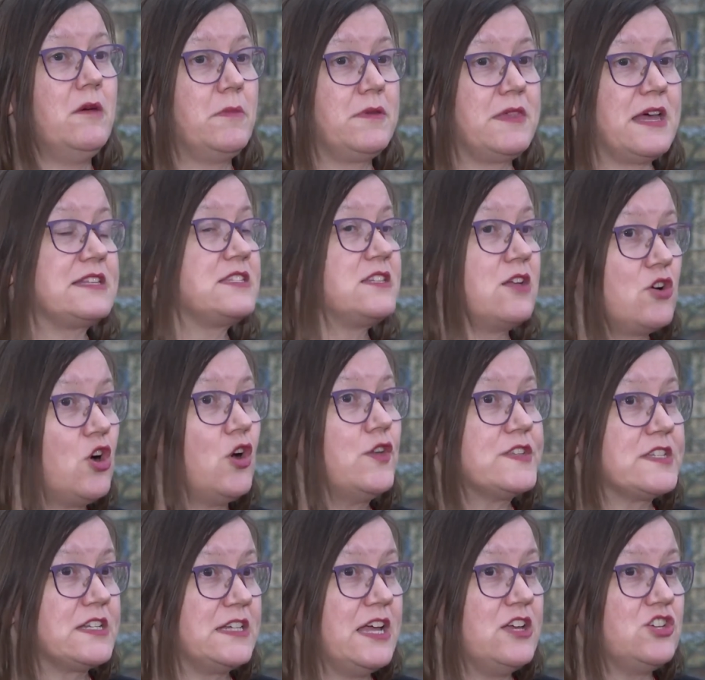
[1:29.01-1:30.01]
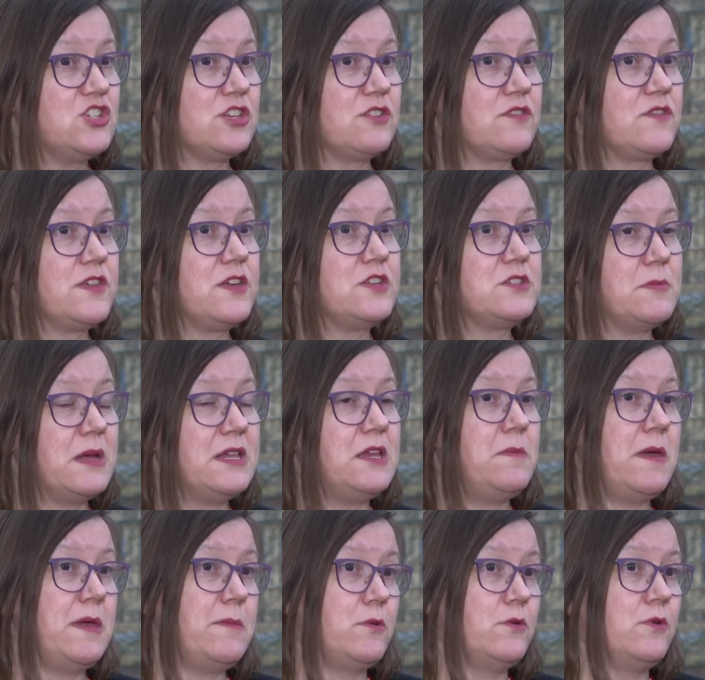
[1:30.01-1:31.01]
But that's no consolation for those many
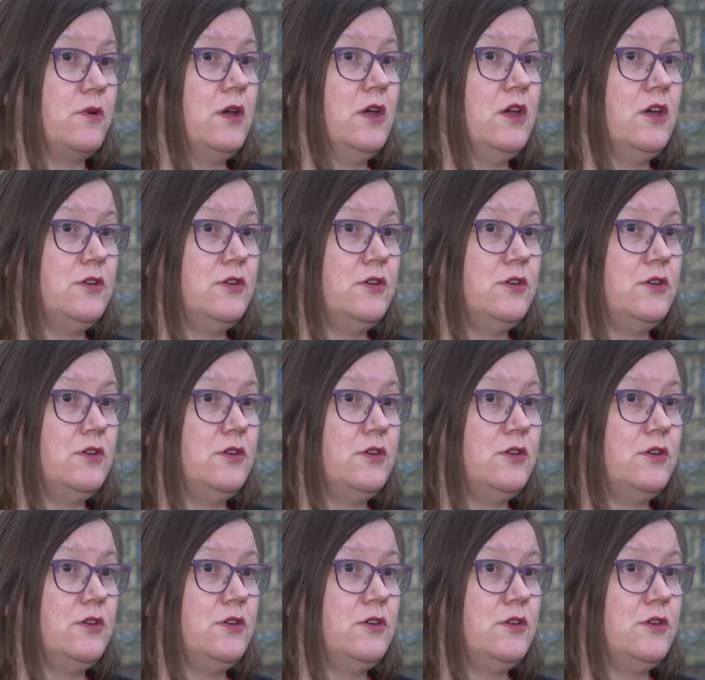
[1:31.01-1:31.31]
people